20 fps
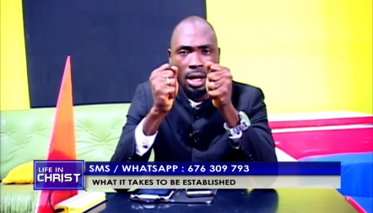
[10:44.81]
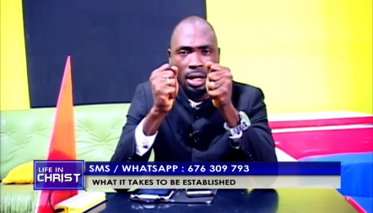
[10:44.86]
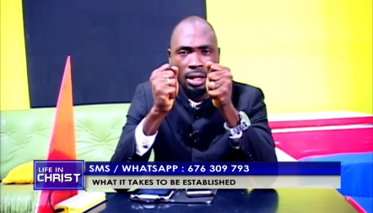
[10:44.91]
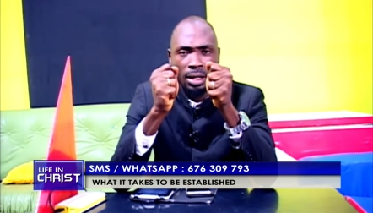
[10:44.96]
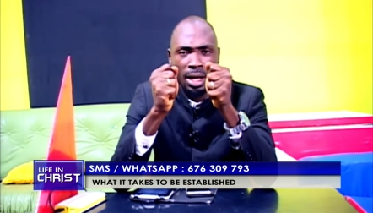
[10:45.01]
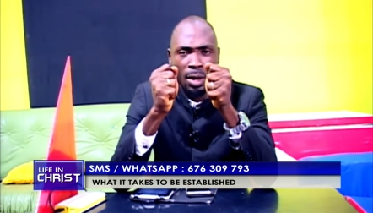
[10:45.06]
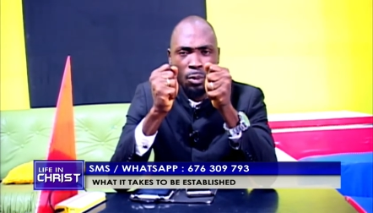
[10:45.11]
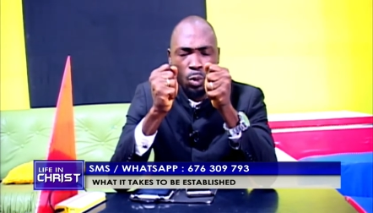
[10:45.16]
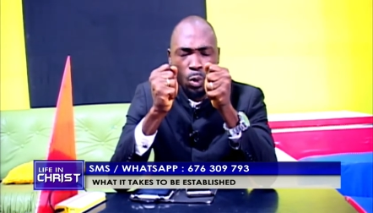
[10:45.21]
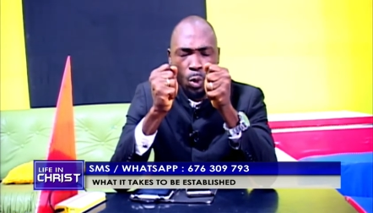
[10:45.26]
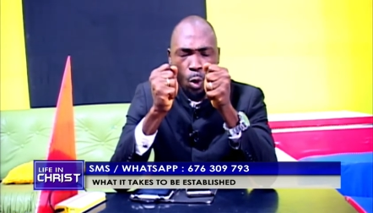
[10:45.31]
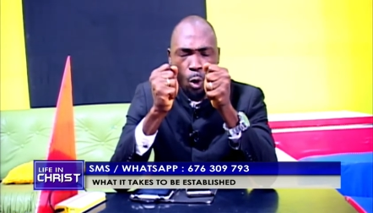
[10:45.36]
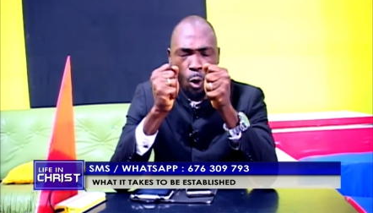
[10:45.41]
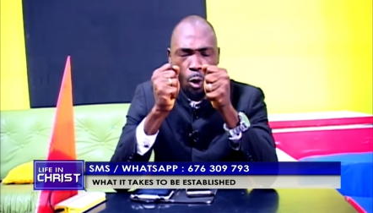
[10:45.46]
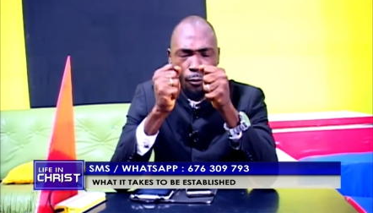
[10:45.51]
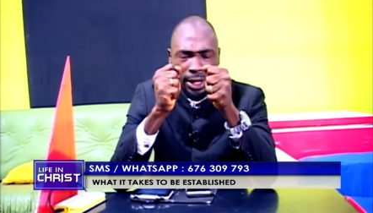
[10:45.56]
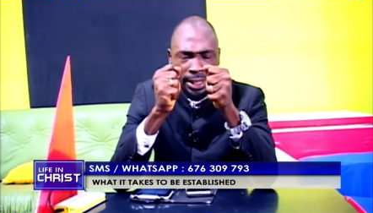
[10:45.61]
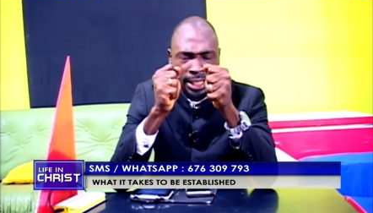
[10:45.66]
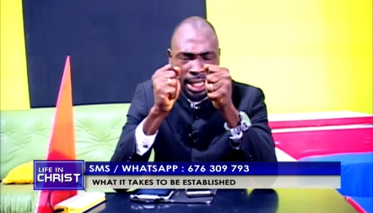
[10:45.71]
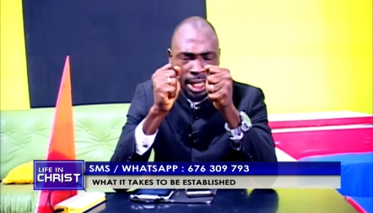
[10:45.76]
that will
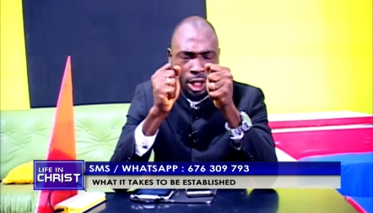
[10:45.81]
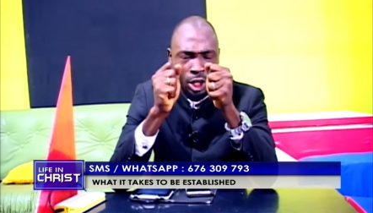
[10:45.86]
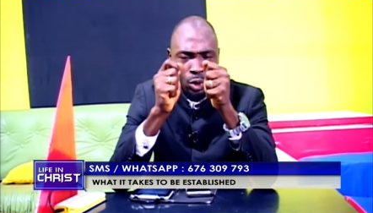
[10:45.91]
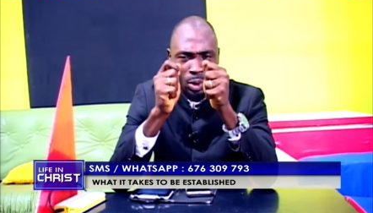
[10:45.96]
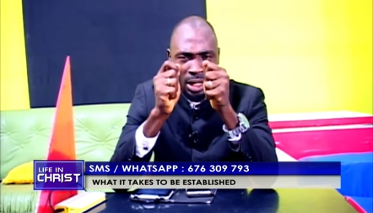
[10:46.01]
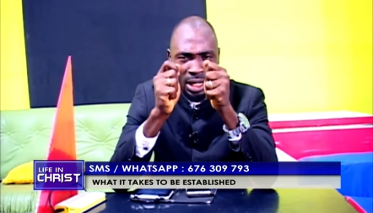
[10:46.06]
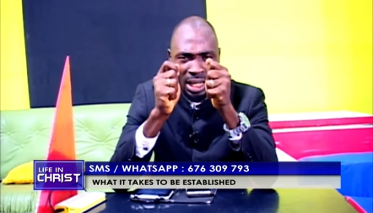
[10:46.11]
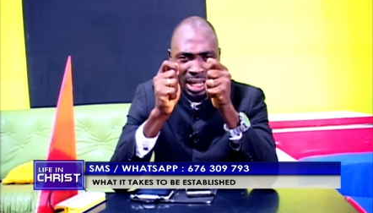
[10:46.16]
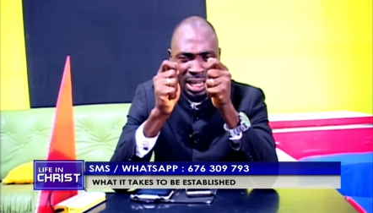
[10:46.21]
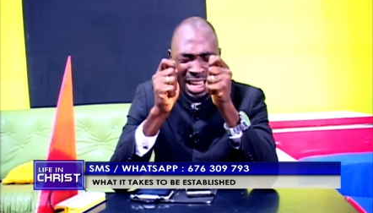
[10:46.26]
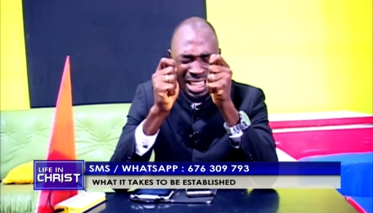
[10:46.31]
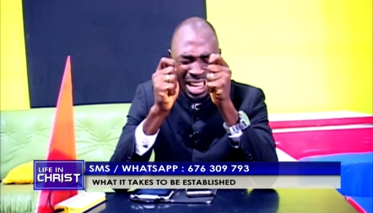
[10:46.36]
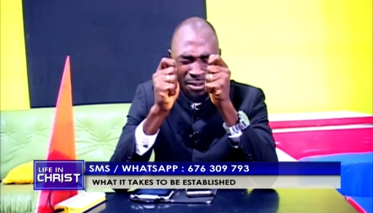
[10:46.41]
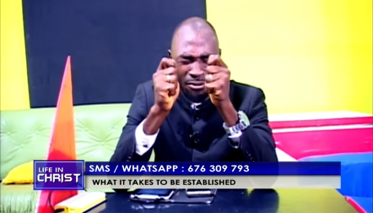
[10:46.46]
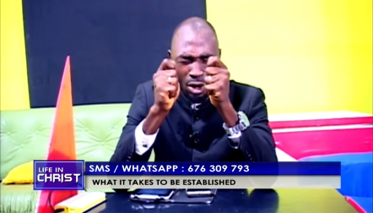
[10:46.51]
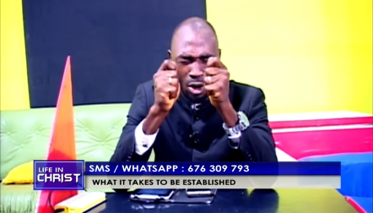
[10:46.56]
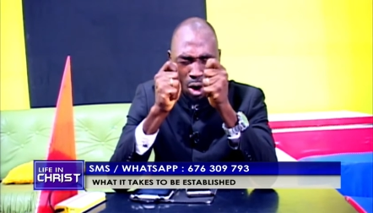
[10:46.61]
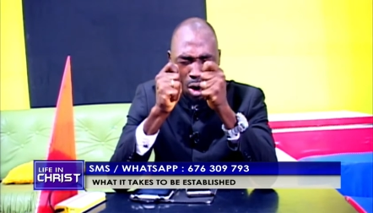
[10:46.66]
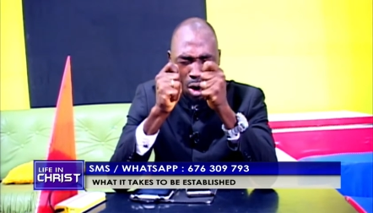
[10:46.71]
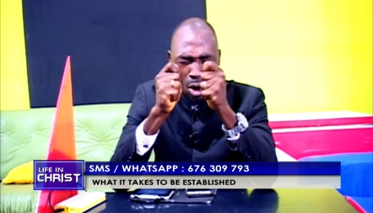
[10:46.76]
overtake you, and let
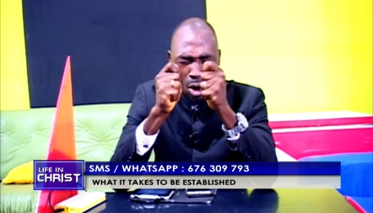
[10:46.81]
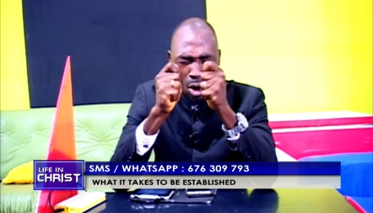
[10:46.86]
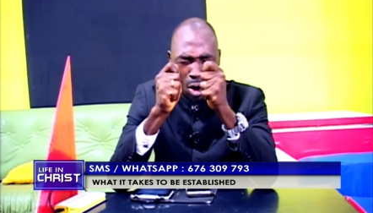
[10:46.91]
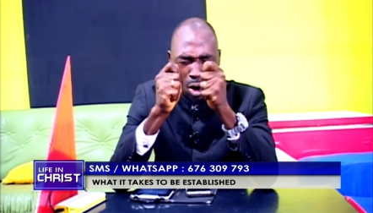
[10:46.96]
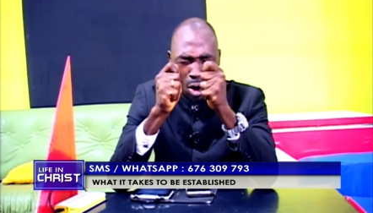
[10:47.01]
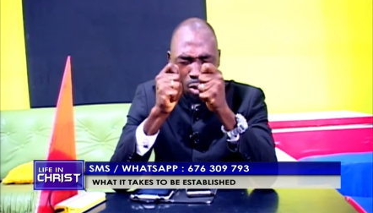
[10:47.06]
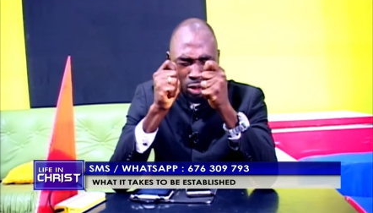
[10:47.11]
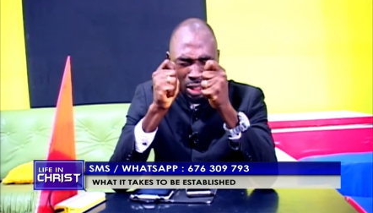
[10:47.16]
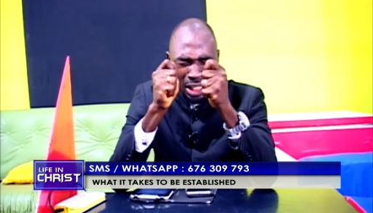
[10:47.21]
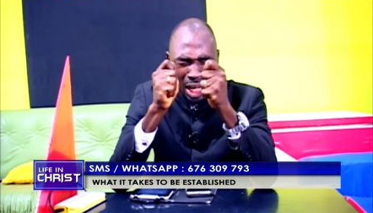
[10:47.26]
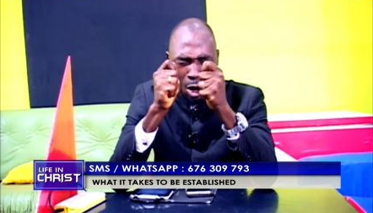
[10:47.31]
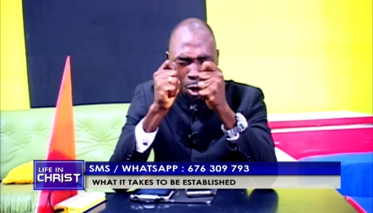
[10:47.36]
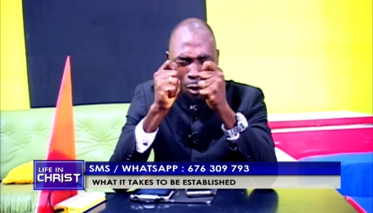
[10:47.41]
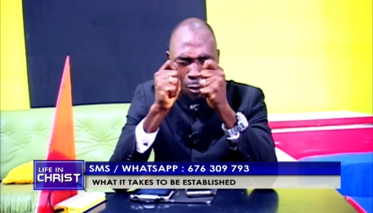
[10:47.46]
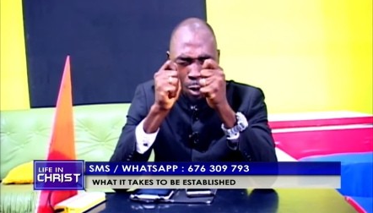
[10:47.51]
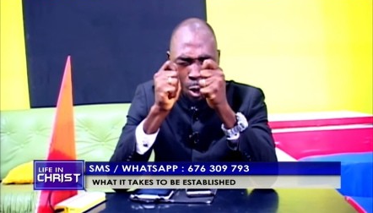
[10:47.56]
every altar of